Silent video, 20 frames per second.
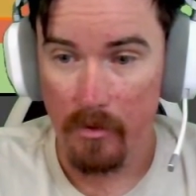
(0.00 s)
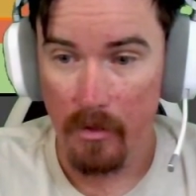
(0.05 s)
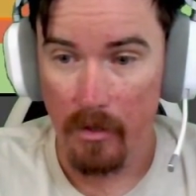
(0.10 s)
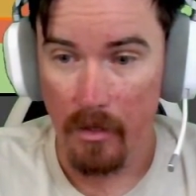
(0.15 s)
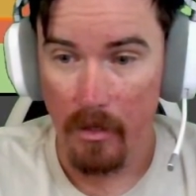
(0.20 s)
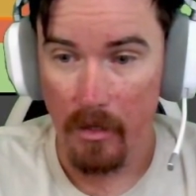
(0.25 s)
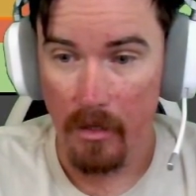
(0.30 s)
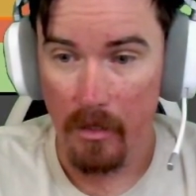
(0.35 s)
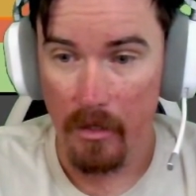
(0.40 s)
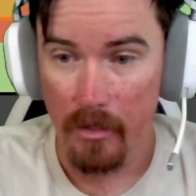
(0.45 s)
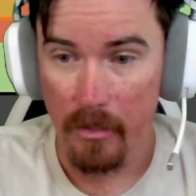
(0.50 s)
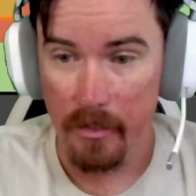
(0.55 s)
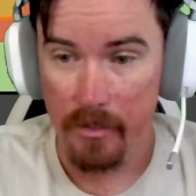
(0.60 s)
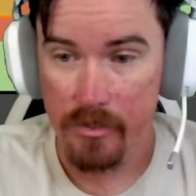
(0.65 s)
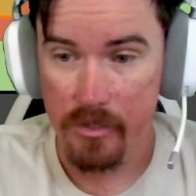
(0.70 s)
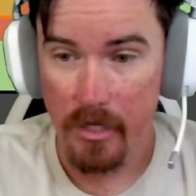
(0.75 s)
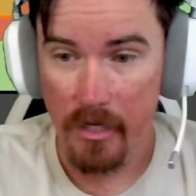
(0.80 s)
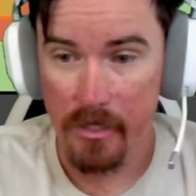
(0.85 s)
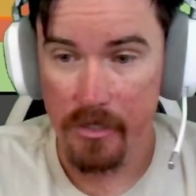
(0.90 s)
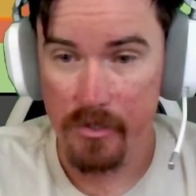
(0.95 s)
it
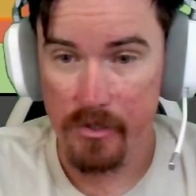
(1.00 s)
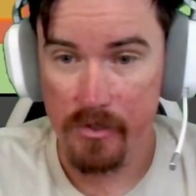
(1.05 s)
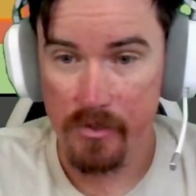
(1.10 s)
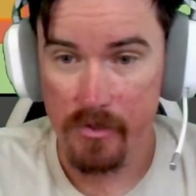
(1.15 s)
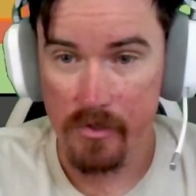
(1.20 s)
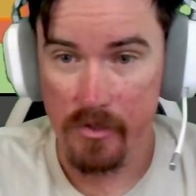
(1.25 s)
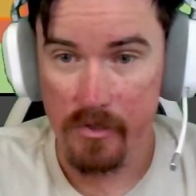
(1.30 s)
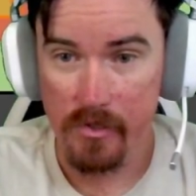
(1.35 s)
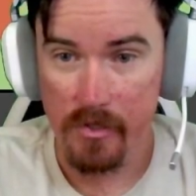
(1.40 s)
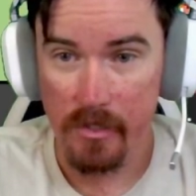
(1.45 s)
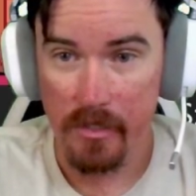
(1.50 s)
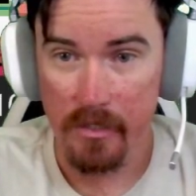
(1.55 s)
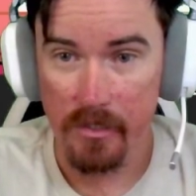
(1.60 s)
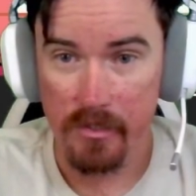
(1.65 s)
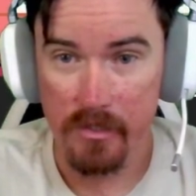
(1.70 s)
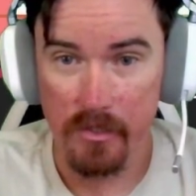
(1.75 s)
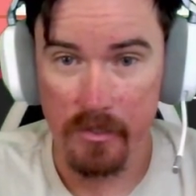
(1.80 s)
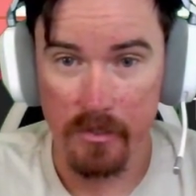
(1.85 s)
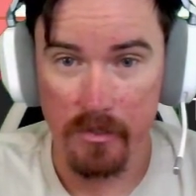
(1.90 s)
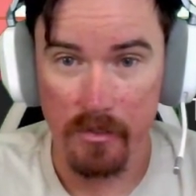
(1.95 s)
changes the scene
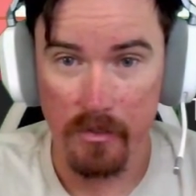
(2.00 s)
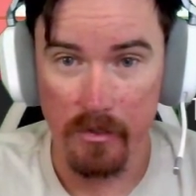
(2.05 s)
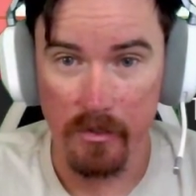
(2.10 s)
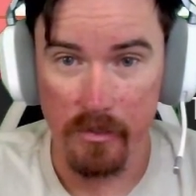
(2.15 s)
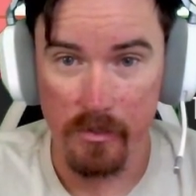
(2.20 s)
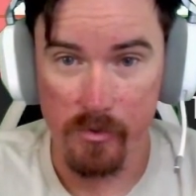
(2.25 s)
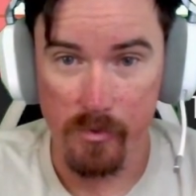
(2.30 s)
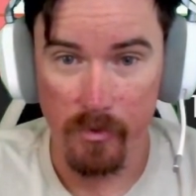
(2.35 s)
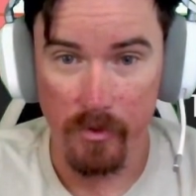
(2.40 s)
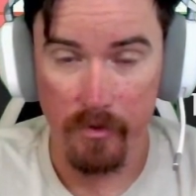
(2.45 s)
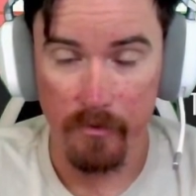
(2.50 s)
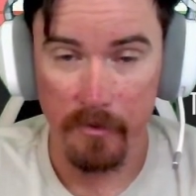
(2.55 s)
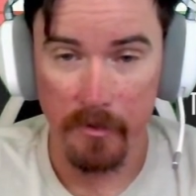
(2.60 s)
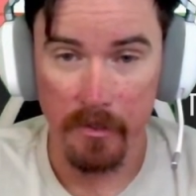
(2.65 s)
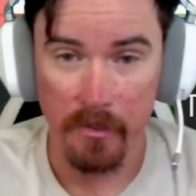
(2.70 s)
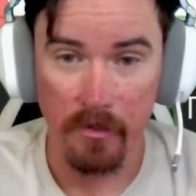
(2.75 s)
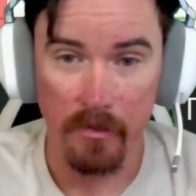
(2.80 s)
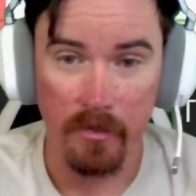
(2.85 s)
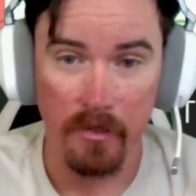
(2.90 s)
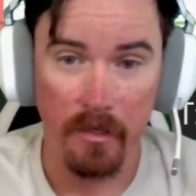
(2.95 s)
to this one over
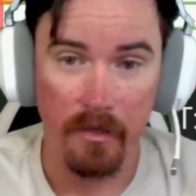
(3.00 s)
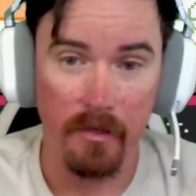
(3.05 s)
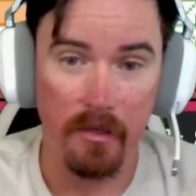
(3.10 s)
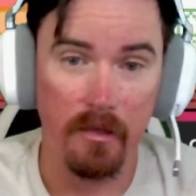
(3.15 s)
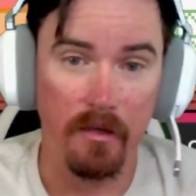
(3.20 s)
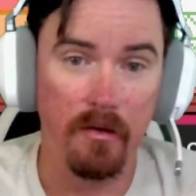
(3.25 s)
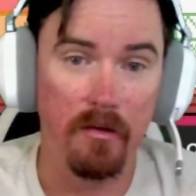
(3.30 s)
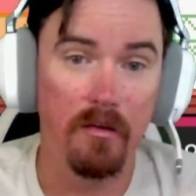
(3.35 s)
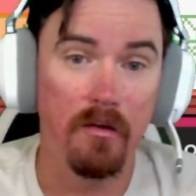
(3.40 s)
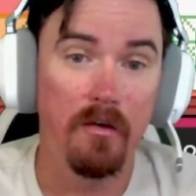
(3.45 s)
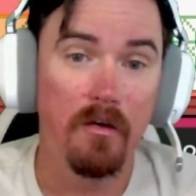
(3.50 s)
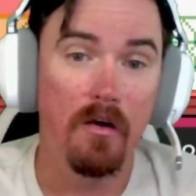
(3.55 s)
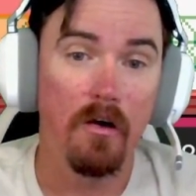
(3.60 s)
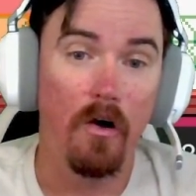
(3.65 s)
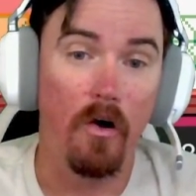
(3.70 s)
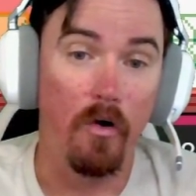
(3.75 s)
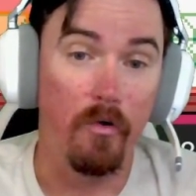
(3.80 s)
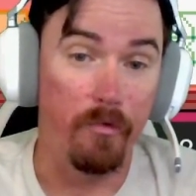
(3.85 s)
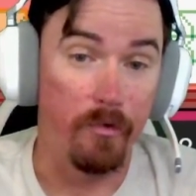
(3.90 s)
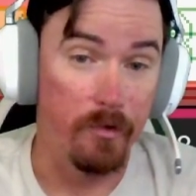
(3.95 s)
here. And then
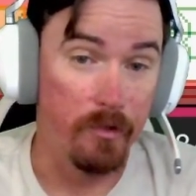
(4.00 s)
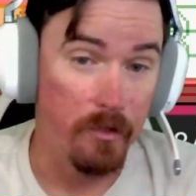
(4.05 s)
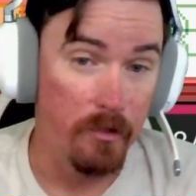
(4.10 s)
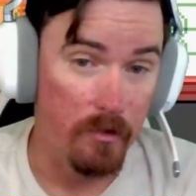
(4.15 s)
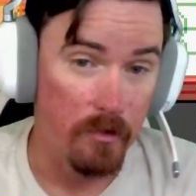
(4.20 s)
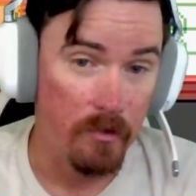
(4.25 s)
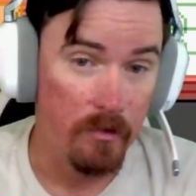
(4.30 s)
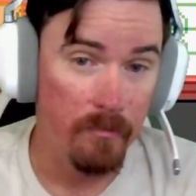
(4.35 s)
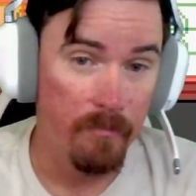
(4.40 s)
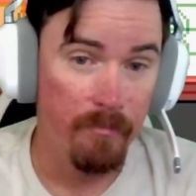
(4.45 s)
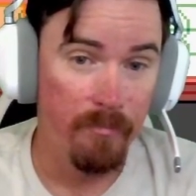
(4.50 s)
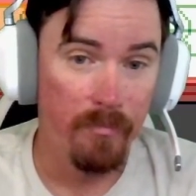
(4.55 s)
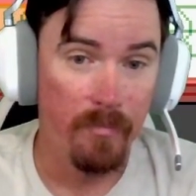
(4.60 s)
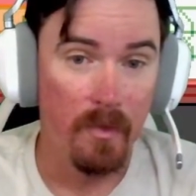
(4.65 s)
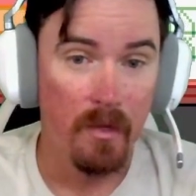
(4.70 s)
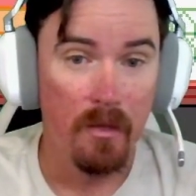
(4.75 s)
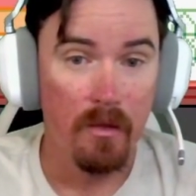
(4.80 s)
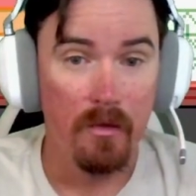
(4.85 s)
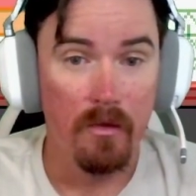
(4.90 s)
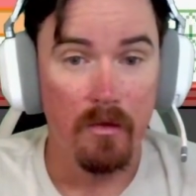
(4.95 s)
over here,
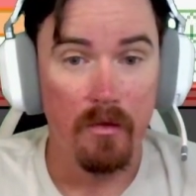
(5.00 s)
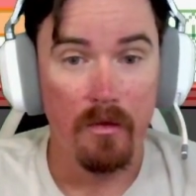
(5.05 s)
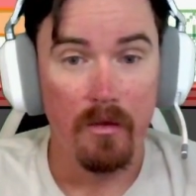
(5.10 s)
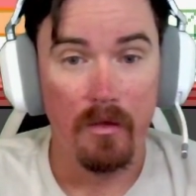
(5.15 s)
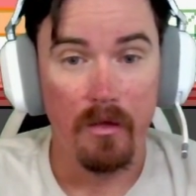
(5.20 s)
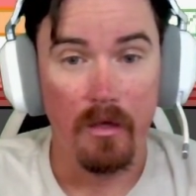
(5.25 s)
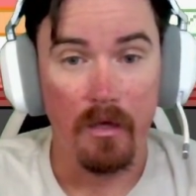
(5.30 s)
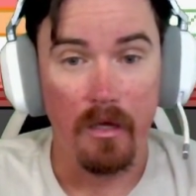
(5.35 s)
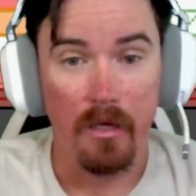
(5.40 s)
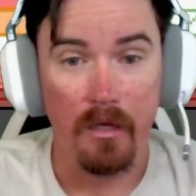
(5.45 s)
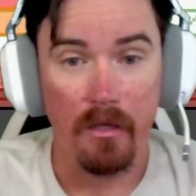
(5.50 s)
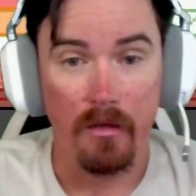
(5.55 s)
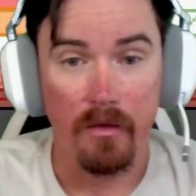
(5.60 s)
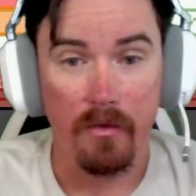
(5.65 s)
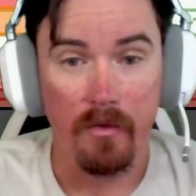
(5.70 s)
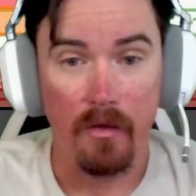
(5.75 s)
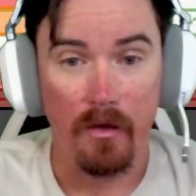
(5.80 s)
it